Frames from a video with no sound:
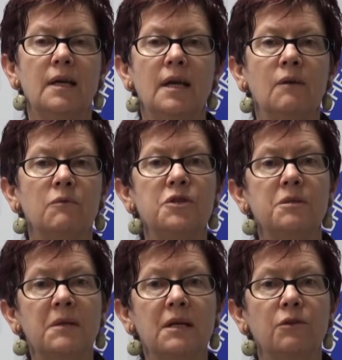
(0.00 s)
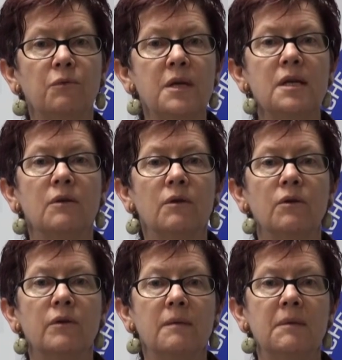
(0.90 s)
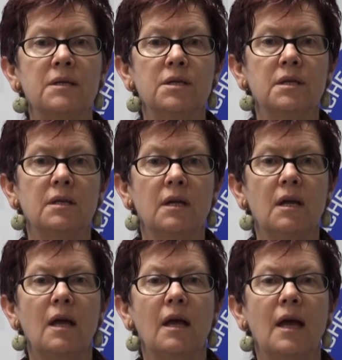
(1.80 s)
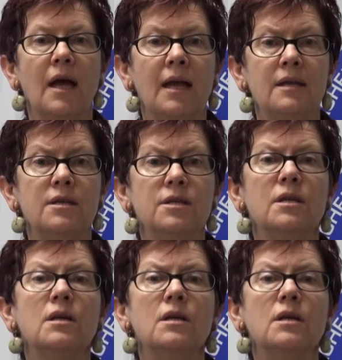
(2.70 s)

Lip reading: it was to be a 3-year agreement, and